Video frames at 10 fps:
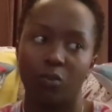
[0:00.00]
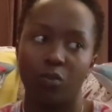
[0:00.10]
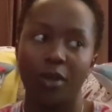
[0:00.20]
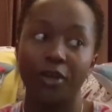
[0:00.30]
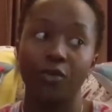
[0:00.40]

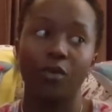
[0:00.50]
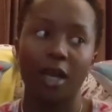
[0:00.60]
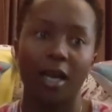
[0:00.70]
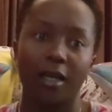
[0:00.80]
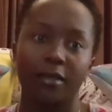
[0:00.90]
When you
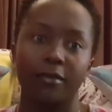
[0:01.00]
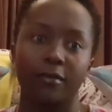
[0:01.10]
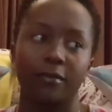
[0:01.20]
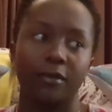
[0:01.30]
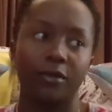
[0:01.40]

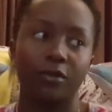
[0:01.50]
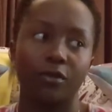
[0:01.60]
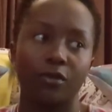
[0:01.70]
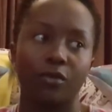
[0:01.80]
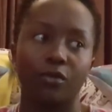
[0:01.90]
can,
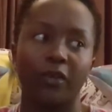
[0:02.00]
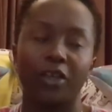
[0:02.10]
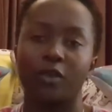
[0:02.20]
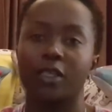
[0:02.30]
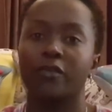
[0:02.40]
you
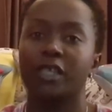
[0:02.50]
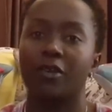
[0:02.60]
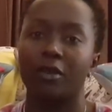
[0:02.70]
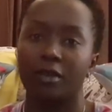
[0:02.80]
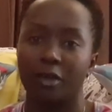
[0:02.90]
find yourself
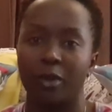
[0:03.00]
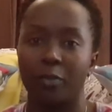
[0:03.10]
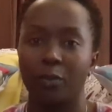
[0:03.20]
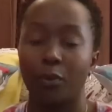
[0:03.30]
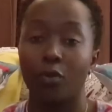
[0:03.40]
surrounded
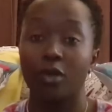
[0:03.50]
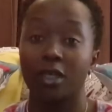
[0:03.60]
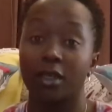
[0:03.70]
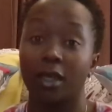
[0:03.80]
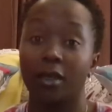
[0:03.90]
by people who
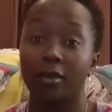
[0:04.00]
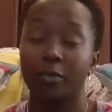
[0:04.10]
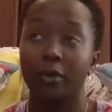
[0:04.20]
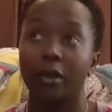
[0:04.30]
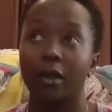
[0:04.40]
need
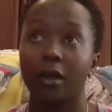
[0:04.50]
help.